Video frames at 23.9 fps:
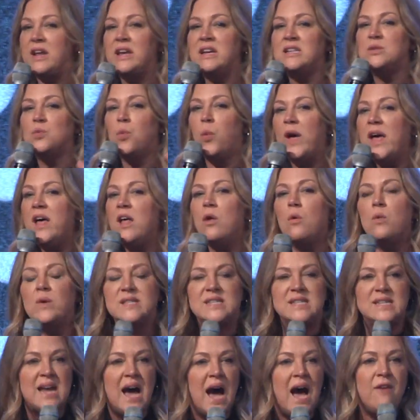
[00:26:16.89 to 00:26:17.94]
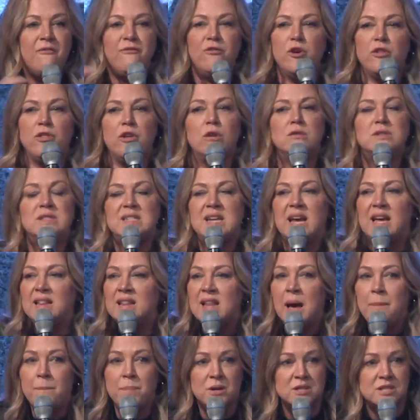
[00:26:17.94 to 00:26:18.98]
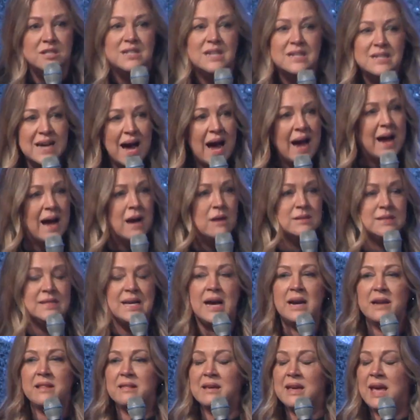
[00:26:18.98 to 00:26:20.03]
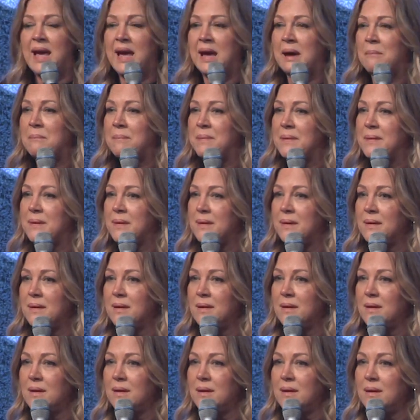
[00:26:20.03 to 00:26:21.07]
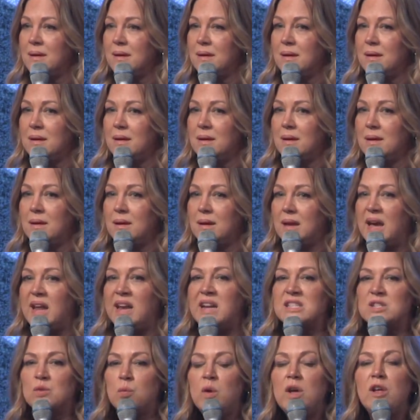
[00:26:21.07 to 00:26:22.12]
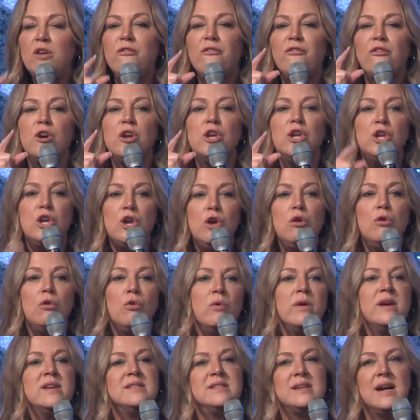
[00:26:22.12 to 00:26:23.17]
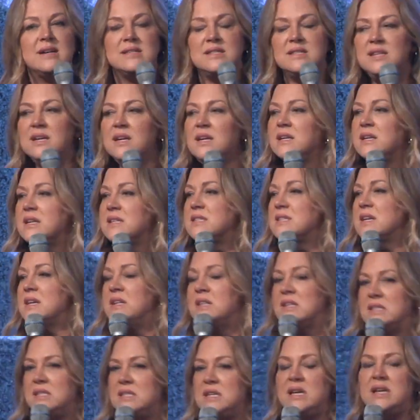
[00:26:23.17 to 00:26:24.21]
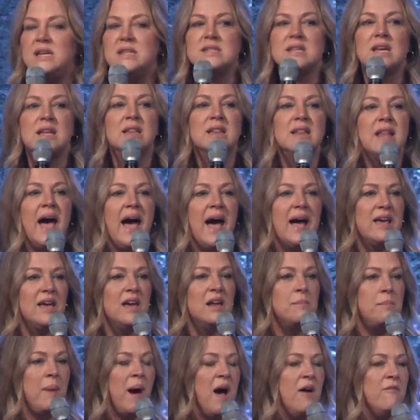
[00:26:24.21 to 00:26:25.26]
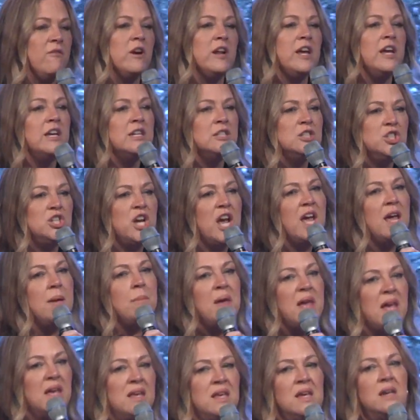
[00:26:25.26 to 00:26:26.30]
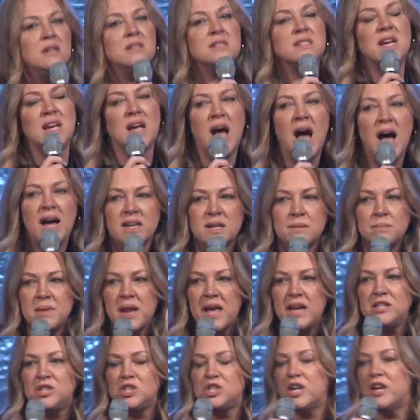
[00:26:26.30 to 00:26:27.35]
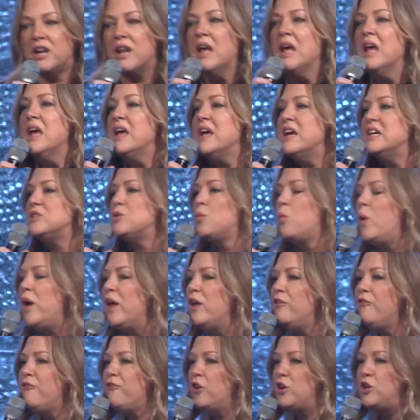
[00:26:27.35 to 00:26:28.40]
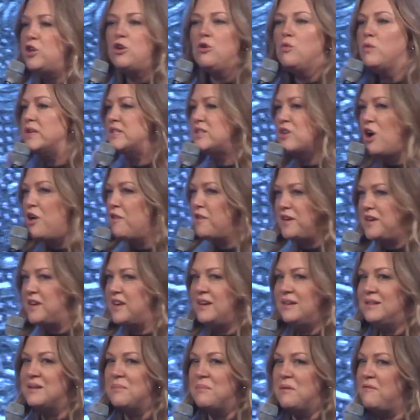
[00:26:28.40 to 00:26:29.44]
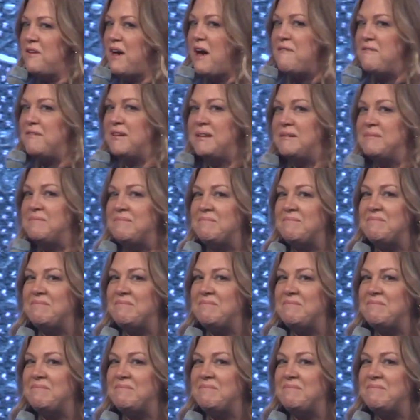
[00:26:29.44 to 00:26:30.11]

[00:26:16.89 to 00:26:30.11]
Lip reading: His will was not for those 10 lepers to die outside of the camp. And his will for you is not sickness and disease and lack and poverty and shame and guilt and condemnation. His will for you is all the kingdom of heaven.